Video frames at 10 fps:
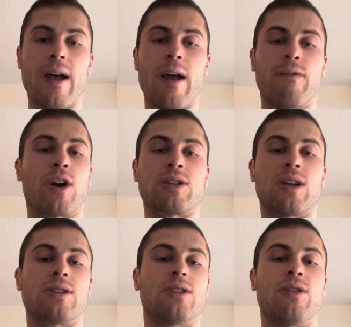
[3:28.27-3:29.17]

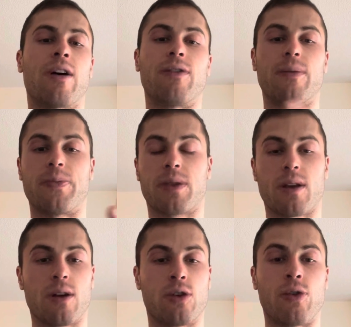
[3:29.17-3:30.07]
versus you have
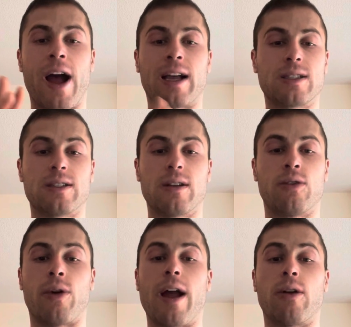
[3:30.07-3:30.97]

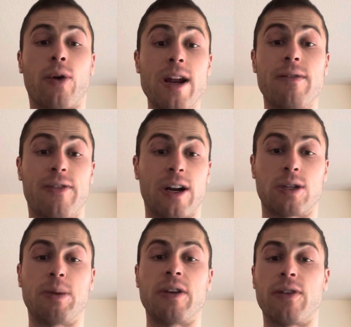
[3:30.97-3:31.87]

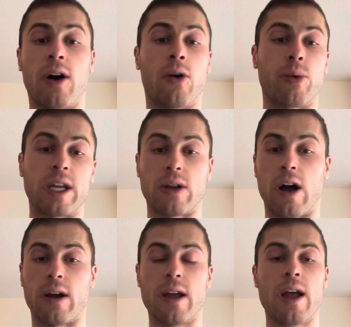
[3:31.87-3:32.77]
grain-finished beef all week
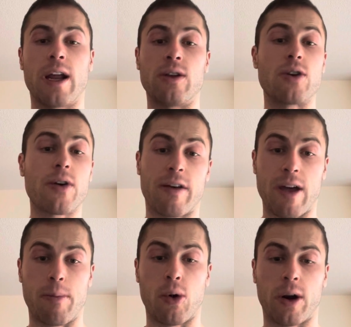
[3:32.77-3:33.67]
long, and you don't have
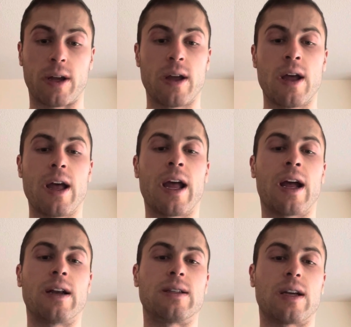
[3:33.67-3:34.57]
that pork,
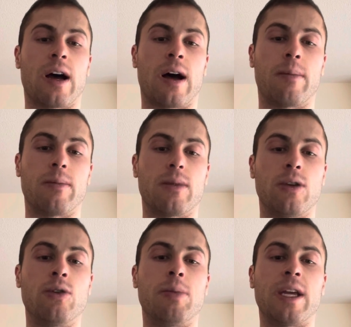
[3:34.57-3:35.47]
and
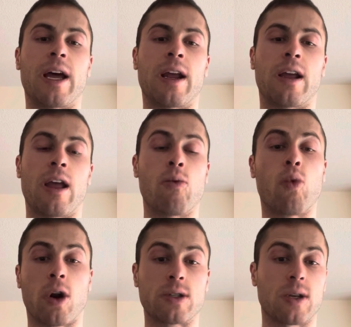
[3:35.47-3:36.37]
you'd be getting a
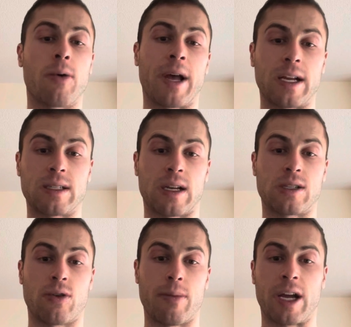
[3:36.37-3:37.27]
worse omega-6
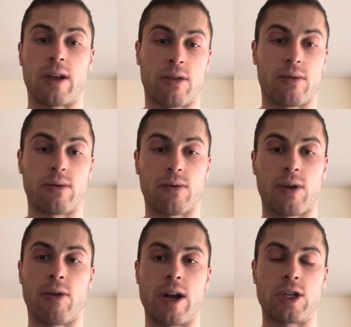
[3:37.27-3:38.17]
to
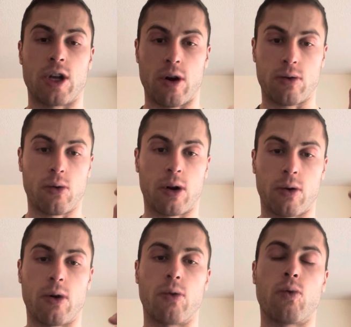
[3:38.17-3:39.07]
omega-3 ratio,
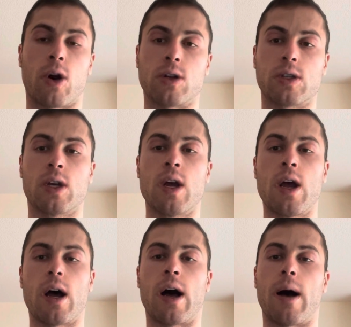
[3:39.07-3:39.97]
quote-unquote worse,
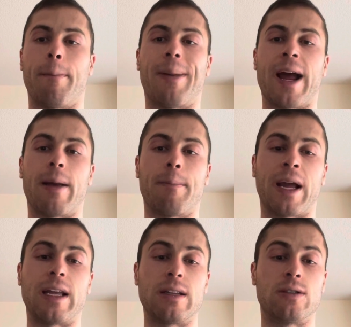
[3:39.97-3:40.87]

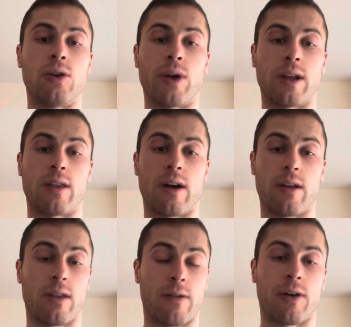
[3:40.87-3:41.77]
by doing
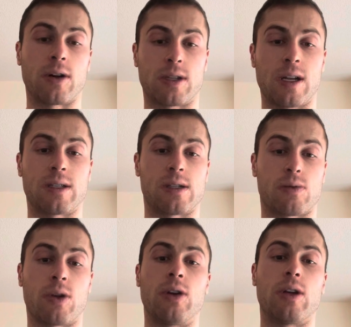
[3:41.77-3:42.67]
the first instance
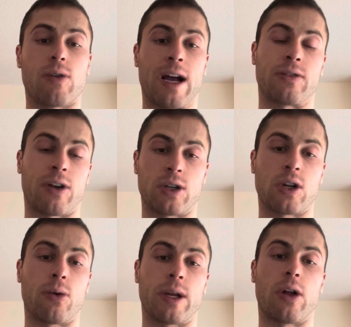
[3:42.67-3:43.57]
where you eat grass-finished
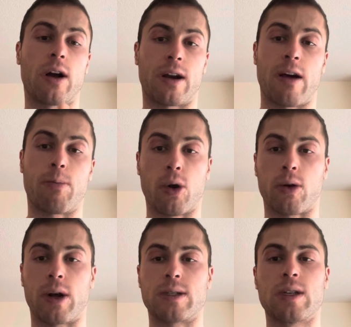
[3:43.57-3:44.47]
all week long and have pork
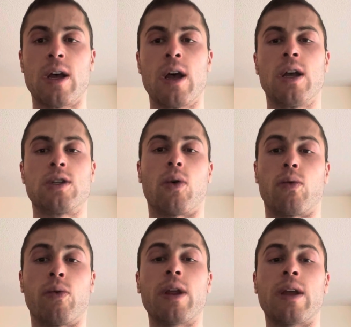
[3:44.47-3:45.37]
once. So
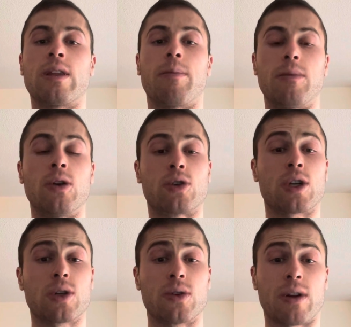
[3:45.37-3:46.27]
really, the
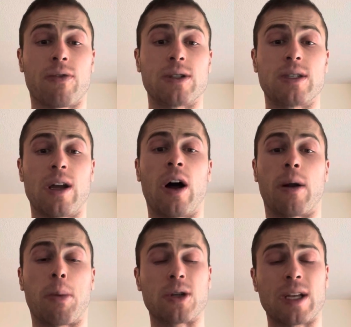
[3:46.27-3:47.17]
nutritional difference on a
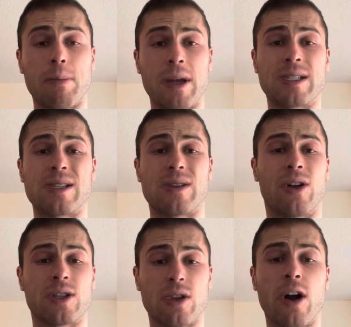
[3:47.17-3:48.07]
percent basis
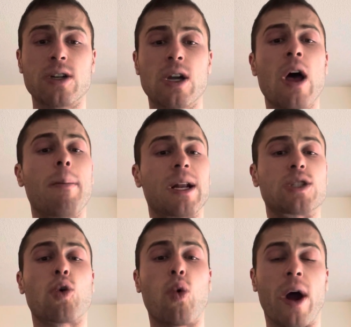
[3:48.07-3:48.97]
looks large, but it's
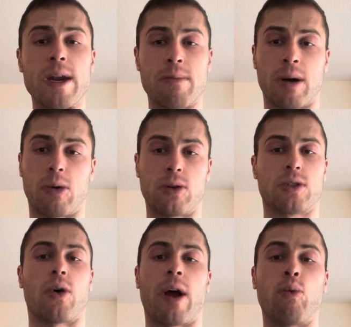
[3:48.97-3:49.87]
quite minimal.
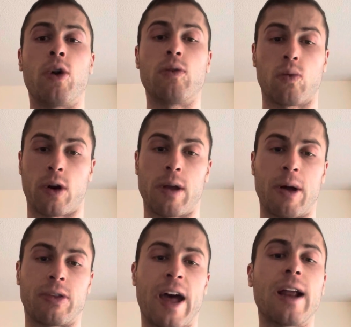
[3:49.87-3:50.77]
So I wouldn't worry
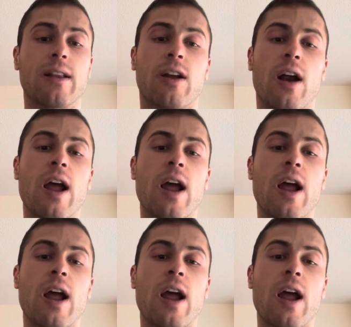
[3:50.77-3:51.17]
about that, and there